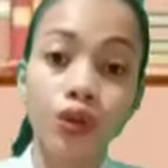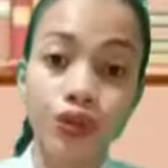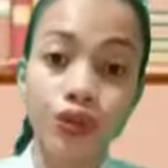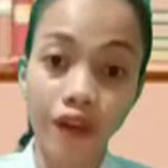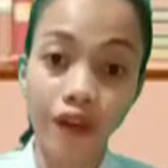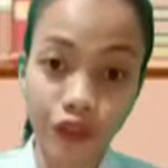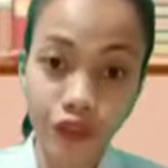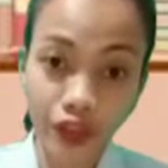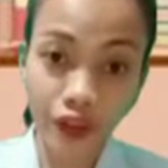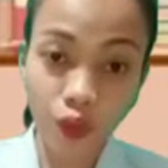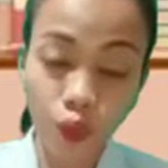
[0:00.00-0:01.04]
good
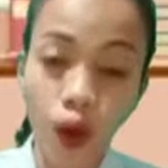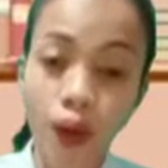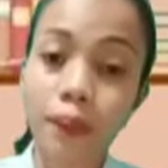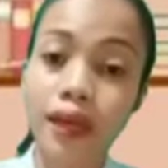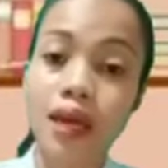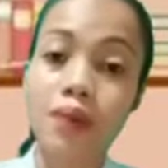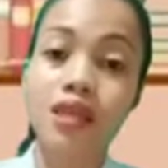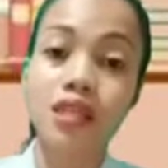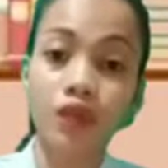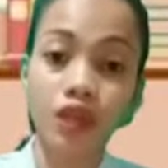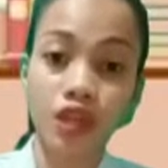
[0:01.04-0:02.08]
afternoon, everyone. My name
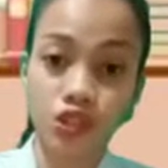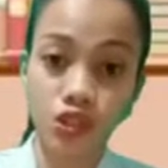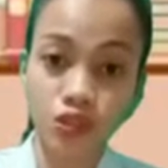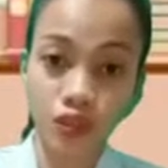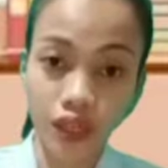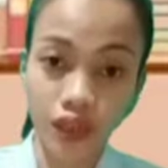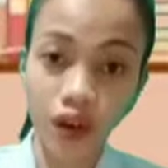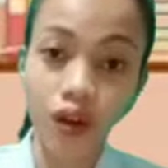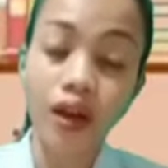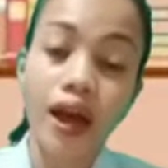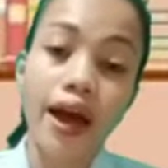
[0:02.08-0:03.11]
is Valia
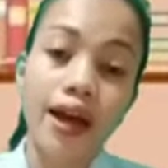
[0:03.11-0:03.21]
Jandolino,